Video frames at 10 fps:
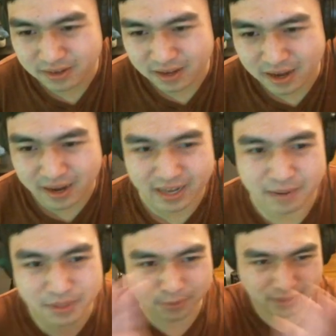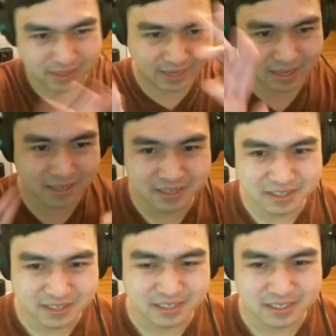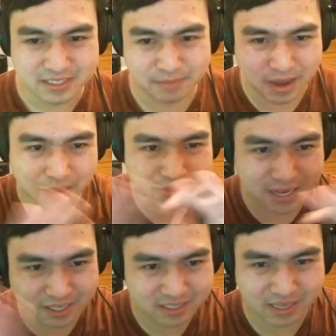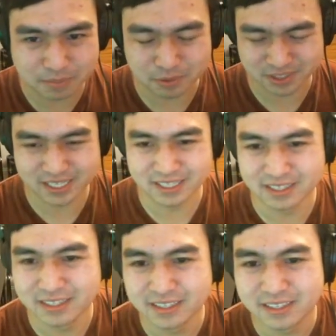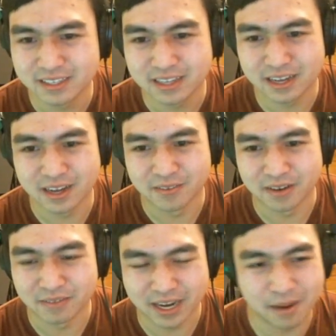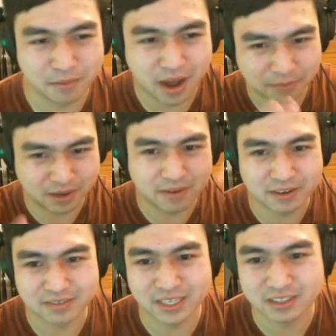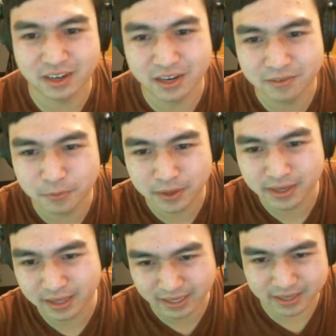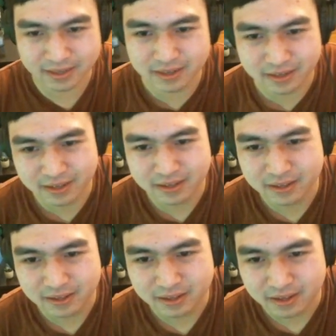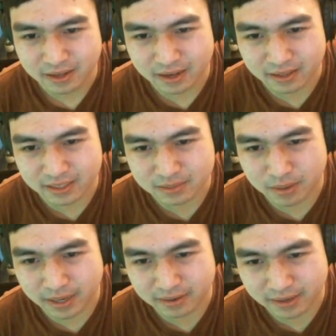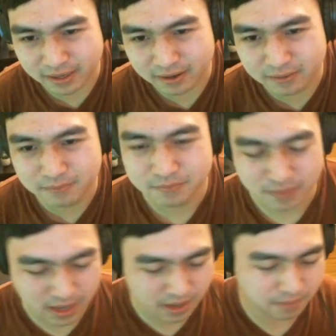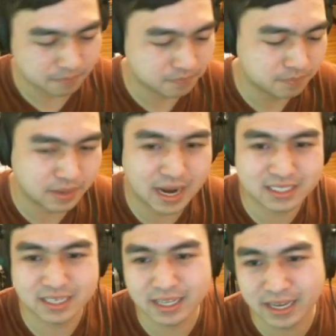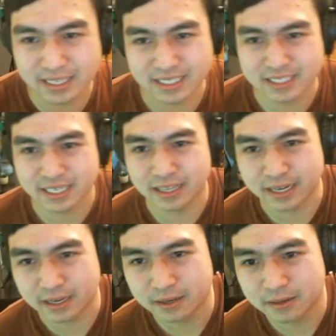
And I'd be doing like some hopscotch like bullshit, where I'm like hopping around to make sure I avoid like this spine right here. But actually, like, it's easy. Like